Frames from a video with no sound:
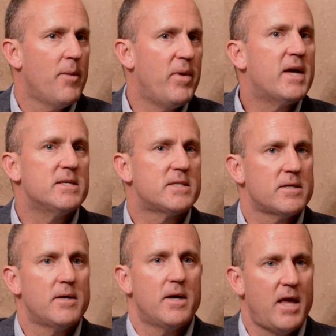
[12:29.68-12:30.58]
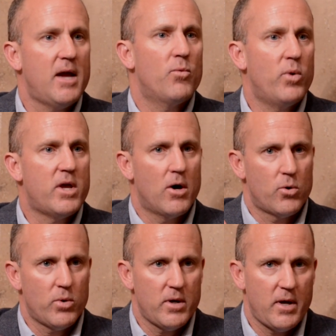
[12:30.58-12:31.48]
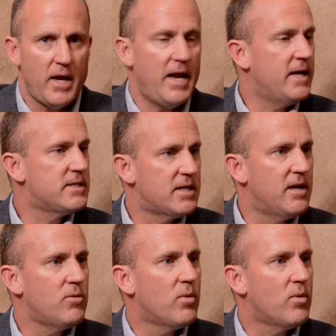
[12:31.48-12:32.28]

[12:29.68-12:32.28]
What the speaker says: Because, again, we go to an incident